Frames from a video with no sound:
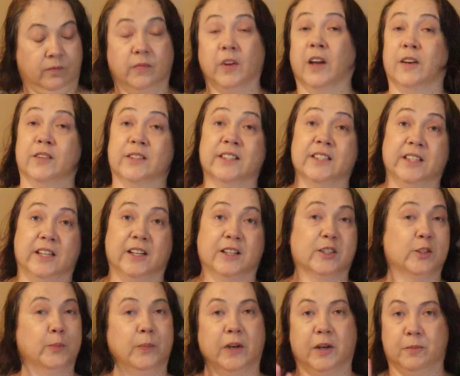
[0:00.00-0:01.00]
Oh,
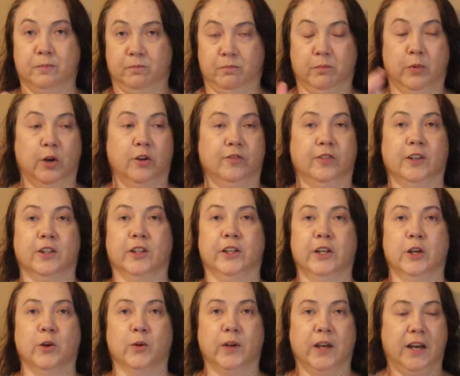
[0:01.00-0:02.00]
6, but
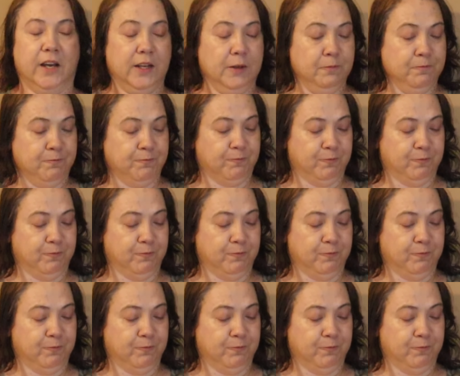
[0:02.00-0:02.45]
perfectly okay.